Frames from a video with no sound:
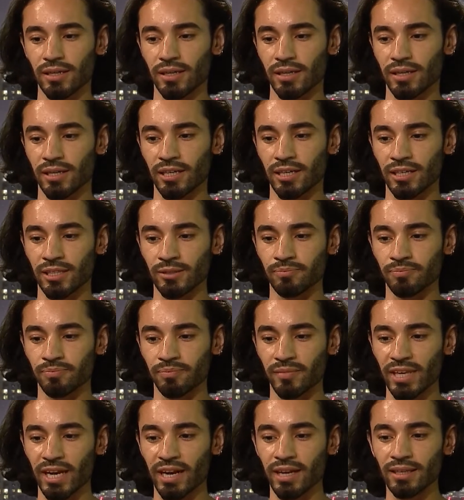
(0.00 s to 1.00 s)

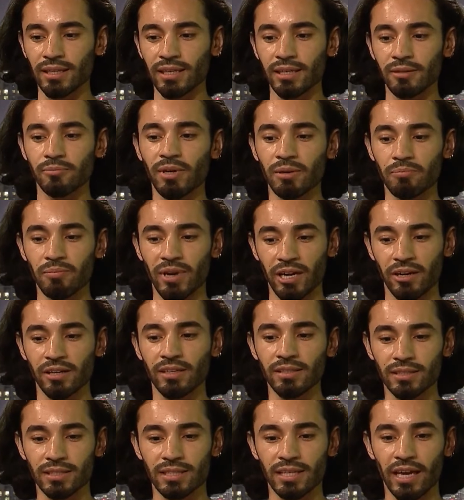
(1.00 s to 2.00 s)
I think my
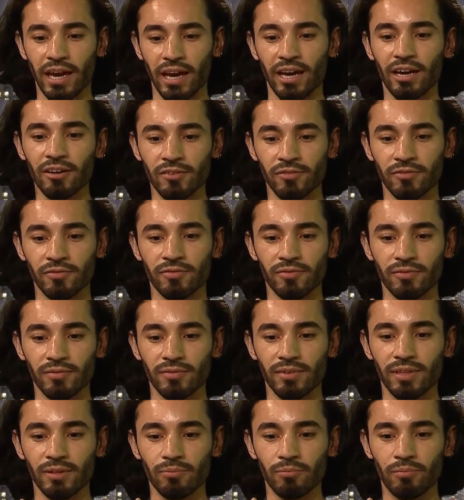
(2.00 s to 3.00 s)
parents have
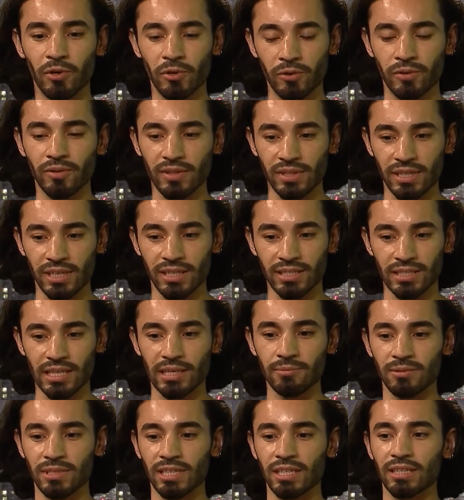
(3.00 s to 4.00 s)
both
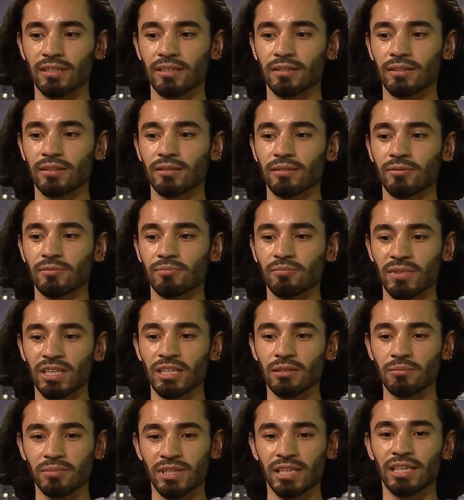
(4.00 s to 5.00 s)
accepted me
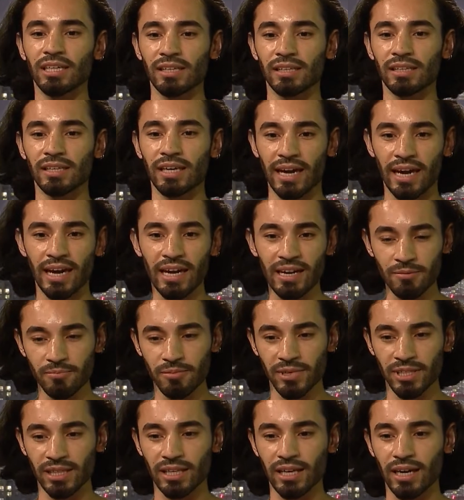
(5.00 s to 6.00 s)
being gay,
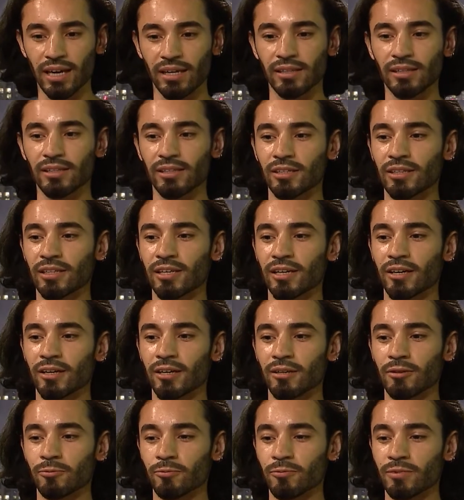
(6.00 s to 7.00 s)
but then
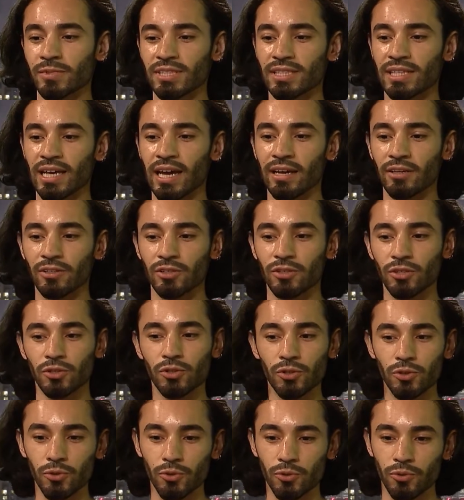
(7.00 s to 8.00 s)
there was that
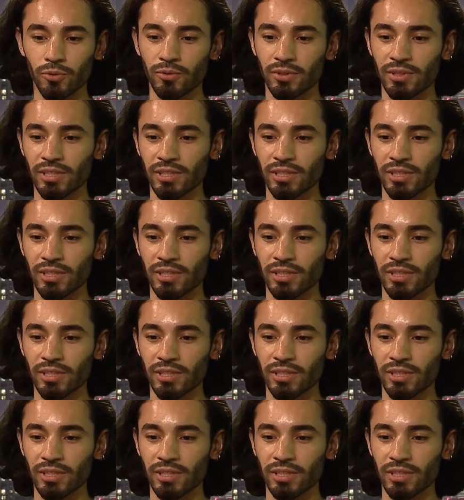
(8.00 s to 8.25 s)
new